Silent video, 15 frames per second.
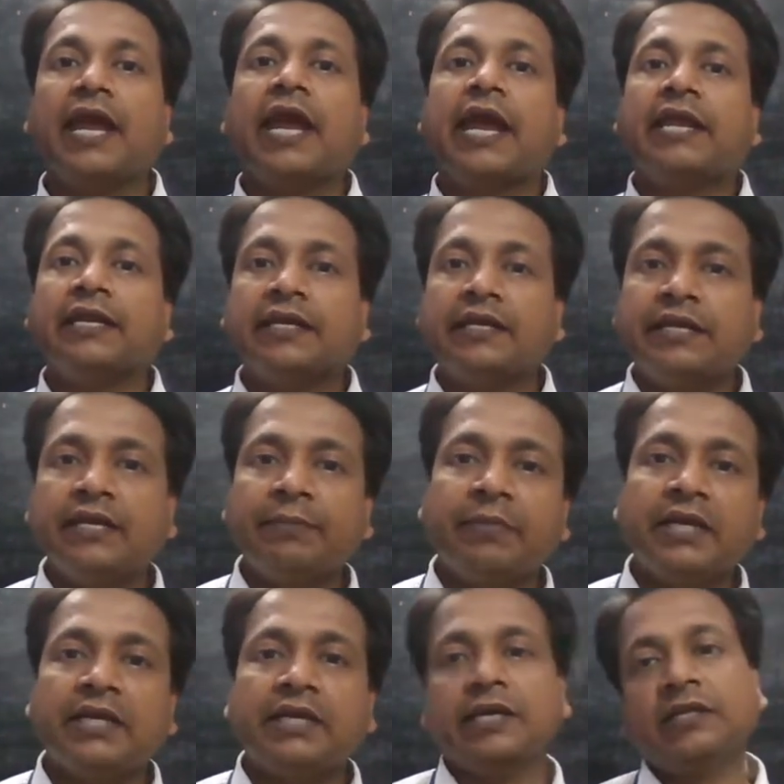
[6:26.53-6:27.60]
and keep
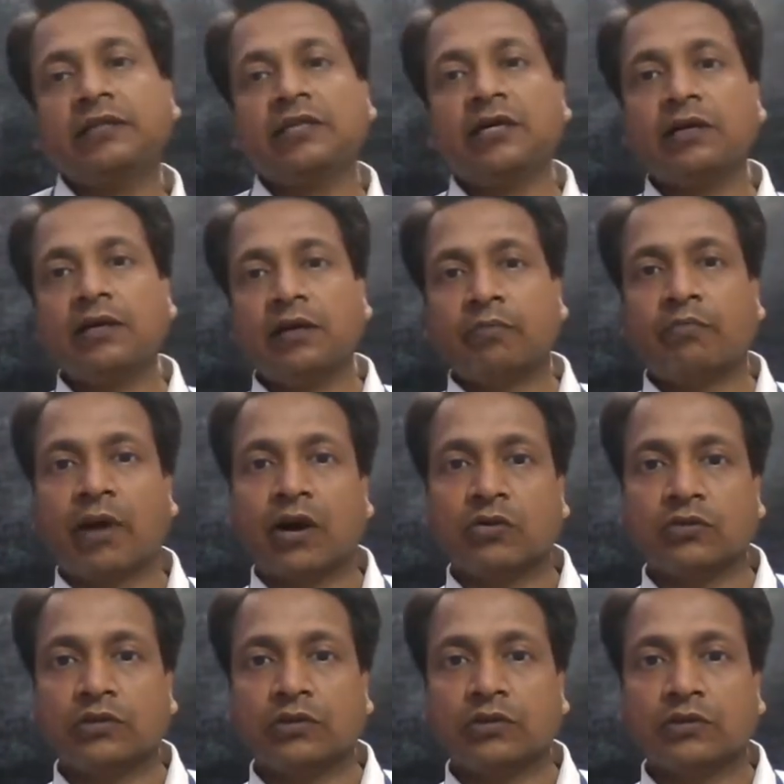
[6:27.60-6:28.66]
it in the
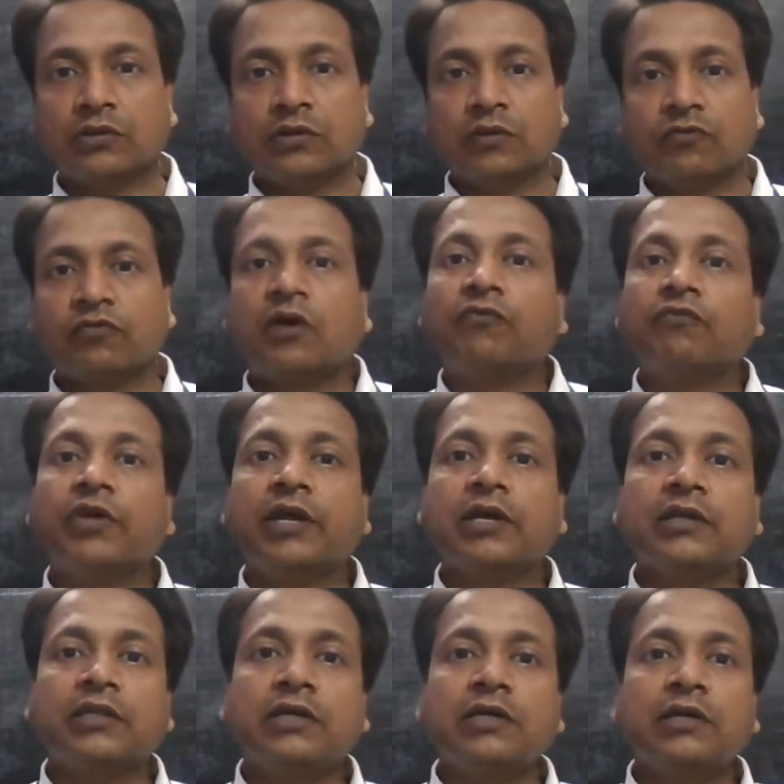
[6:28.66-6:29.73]
mouth, from where
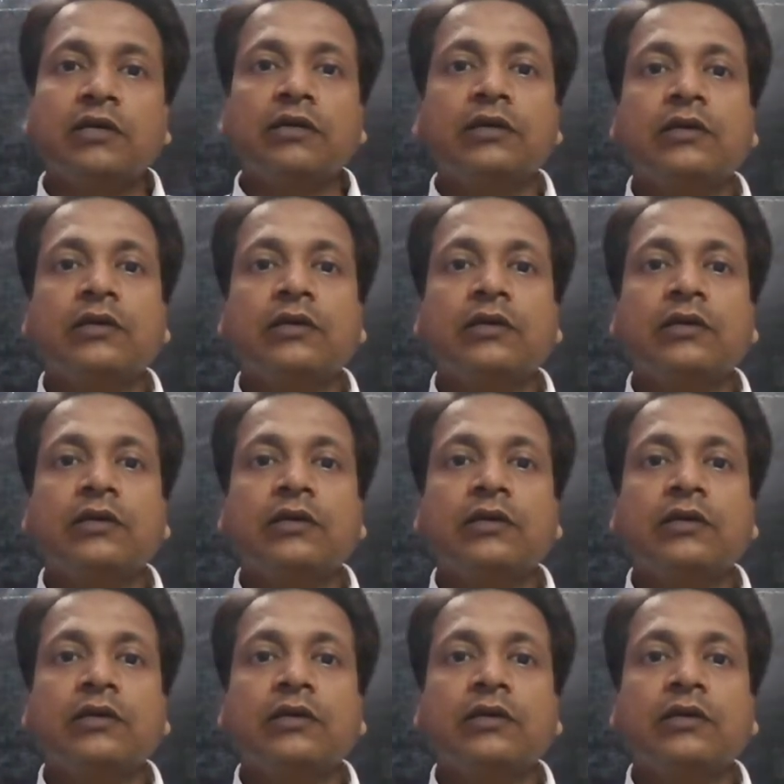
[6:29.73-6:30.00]
the